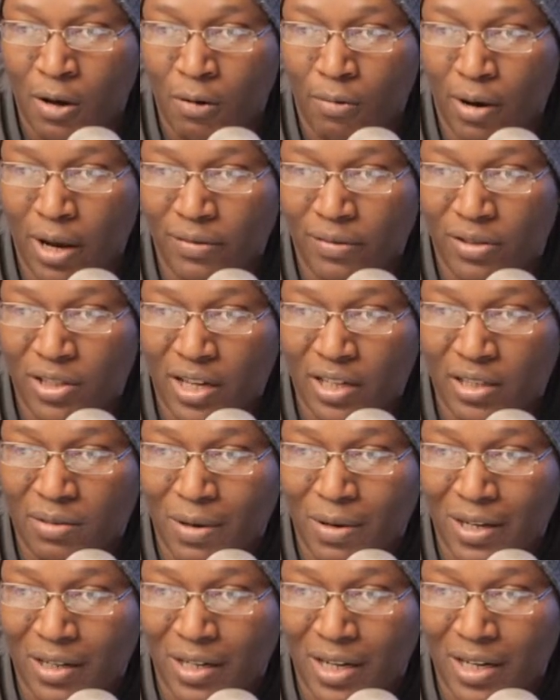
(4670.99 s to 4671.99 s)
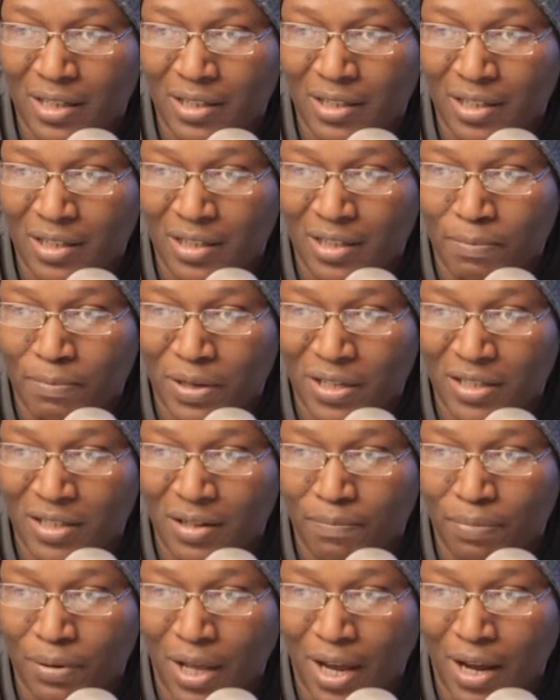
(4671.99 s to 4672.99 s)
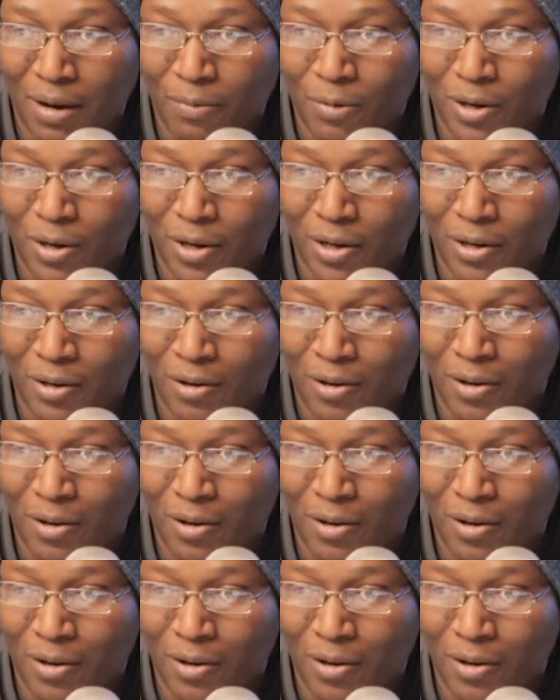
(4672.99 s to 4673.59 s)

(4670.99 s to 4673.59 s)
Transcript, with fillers: Wave says, my desk is a piece of plywood